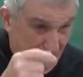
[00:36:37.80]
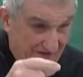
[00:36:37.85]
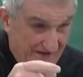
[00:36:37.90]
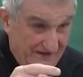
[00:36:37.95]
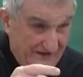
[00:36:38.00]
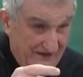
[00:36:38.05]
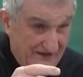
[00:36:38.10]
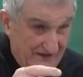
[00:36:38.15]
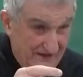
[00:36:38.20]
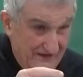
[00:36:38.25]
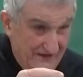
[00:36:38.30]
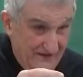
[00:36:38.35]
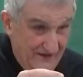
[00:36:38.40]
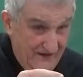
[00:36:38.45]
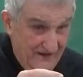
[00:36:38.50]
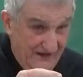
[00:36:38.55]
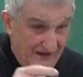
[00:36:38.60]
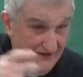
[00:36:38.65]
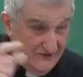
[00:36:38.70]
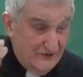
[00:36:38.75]
click
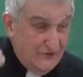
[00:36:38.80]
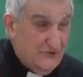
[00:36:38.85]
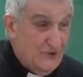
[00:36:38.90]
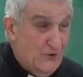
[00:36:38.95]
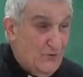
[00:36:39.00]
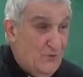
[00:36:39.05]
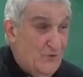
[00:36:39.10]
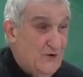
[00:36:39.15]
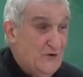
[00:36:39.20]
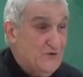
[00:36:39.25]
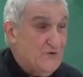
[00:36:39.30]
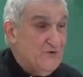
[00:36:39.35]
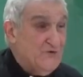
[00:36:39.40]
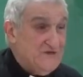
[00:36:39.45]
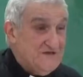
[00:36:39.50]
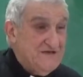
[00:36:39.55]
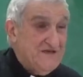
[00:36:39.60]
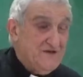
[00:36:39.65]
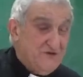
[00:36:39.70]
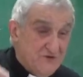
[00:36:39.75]
another word to
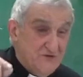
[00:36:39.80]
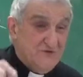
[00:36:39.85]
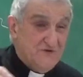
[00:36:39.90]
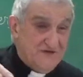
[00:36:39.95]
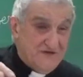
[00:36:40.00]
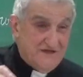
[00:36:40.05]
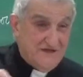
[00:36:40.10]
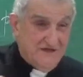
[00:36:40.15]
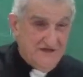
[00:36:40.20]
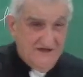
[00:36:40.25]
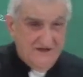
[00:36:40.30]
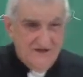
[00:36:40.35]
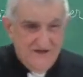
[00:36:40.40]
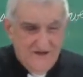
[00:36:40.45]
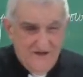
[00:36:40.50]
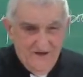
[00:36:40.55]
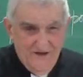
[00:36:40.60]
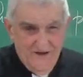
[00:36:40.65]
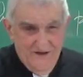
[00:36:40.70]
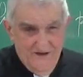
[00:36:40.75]
say duty.
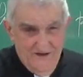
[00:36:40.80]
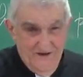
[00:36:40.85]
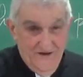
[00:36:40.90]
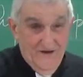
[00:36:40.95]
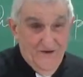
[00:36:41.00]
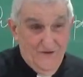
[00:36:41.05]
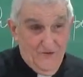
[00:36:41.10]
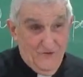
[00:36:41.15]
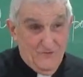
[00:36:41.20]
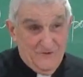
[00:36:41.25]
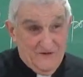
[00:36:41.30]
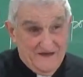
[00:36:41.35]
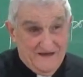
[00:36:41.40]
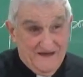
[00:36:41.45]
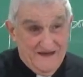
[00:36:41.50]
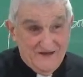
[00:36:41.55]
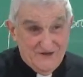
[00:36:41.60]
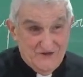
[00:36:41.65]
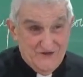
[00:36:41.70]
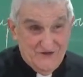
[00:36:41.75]

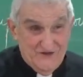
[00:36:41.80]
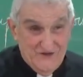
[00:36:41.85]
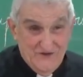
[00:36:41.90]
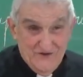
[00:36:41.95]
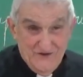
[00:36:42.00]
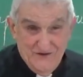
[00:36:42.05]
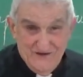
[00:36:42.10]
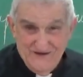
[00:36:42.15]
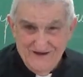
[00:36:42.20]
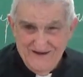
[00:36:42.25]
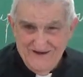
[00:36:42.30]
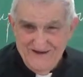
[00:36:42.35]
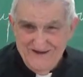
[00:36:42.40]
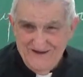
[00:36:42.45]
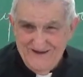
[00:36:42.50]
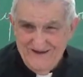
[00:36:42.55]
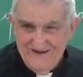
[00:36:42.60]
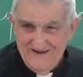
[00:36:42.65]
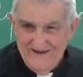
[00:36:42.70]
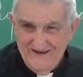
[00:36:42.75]
Obligation, no?
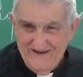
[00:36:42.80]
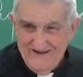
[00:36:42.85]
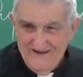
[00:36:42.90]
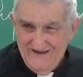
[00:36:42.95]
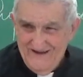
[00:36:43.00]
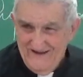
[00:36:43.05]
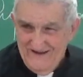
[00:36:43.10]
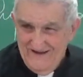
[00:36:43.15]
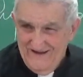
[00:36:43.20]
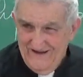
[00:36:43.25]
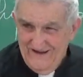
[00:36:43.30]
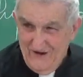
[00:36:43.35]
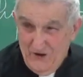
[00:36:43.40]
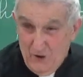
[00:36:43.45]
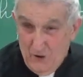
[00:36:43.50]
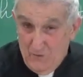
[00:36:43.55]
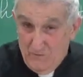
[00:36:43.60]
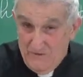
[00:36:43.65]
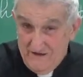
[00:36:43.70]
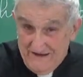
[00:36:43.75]

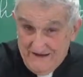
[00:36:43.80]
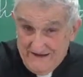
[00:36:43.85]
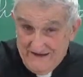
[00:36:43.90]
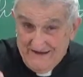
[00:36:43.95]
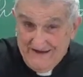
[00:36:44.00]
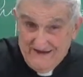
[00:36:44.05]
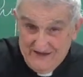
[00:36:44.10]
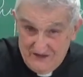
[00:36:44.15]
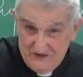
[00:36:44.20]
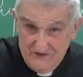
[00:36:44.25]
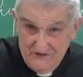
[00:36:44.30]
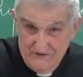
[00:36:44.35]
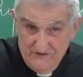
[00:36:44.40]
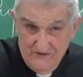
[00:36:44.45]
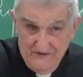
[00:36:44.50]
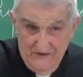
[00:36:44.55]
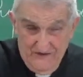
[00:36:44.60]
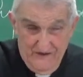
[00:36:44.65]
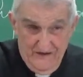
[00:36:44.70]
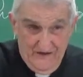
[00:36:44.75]
Obligation.
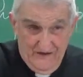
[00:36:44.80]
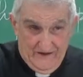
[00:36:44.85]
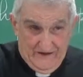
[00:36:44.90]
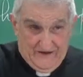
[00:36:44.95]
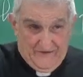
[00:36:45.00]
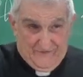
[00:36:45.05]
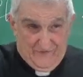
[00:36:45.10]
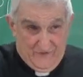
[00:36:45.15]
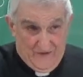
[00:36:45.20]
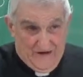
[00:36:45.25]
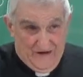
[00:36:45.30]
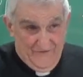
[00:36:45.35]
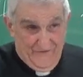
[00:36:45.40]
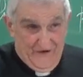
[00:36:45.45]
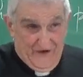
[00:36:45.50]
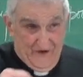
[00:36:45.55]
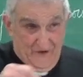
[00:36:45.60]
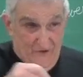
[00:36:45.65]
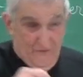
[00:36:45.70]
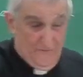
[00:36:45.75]
If you have
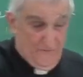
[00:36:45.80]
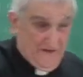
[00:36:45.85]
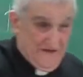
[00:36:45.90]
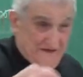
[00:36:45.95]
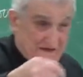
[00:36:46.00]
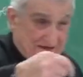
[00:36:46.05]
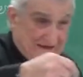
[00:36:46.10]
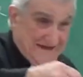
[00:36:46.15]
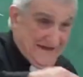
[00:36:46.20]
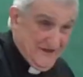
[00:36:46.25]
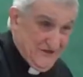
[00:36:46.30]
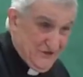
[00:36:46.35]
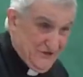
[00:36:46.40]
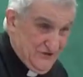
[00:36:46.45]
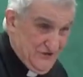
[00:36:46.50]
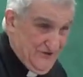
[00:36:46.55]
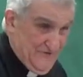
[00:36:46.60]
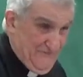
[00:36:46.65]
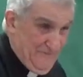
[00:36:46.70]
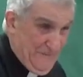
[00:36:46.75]
an
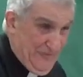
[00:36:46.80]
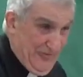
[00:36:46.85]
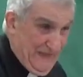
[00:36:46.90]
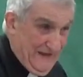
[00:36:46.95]
obligation,